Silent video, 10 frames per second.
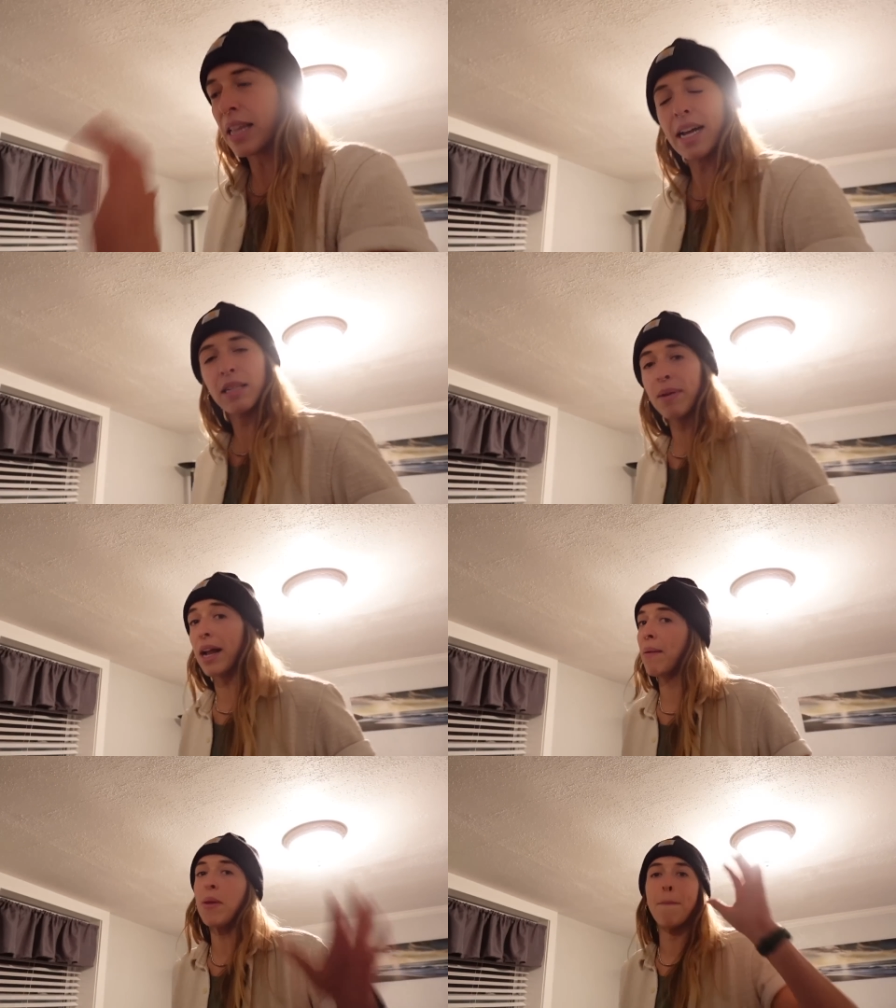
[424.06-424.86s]
last minute.
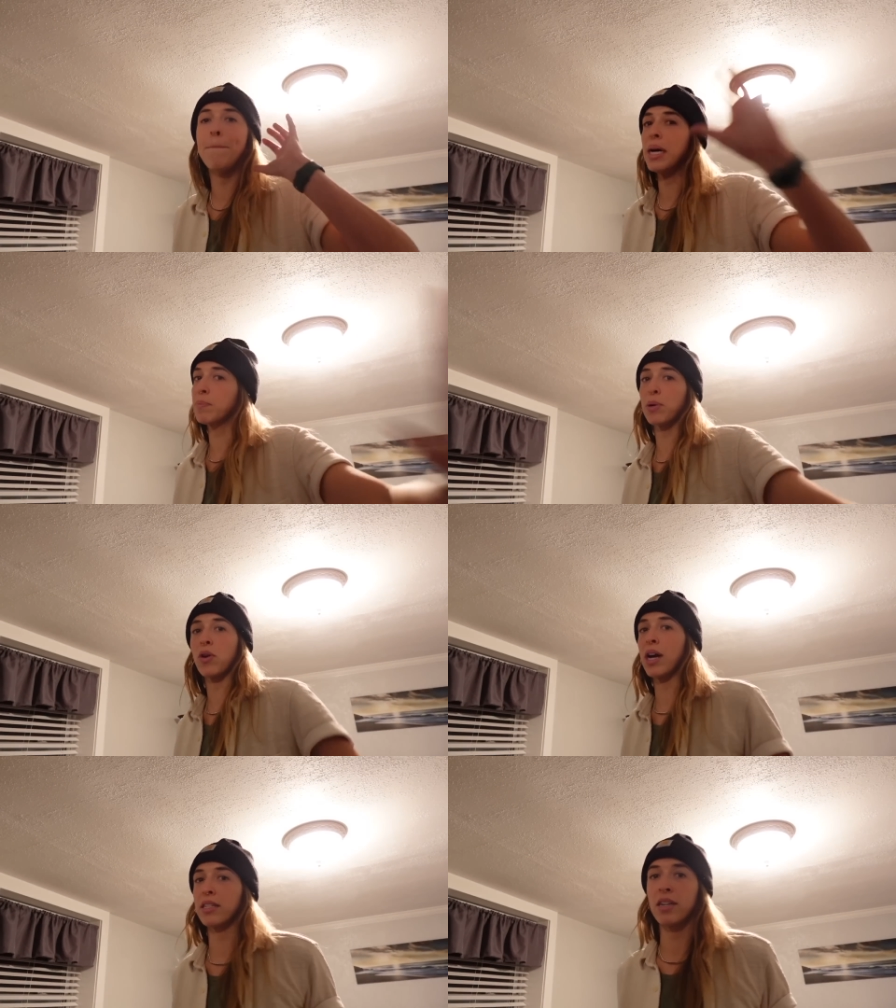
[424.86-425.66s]
I'm the best
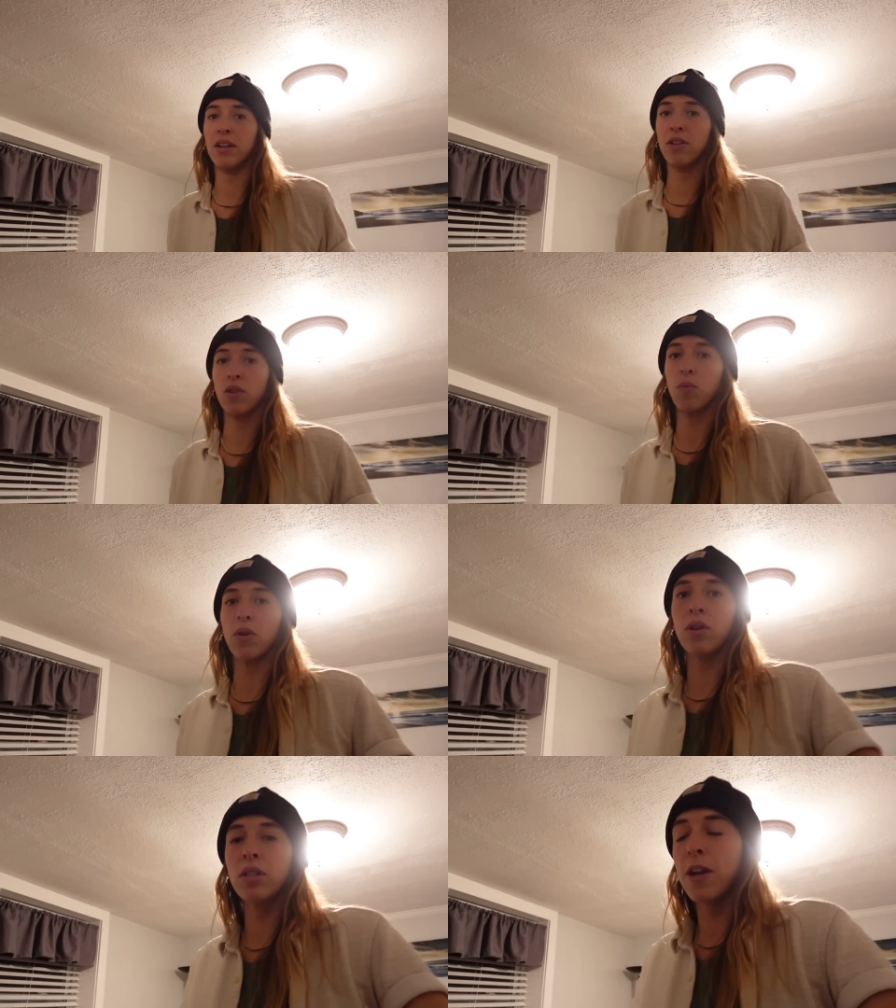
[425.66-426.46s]
procrastinator in the world.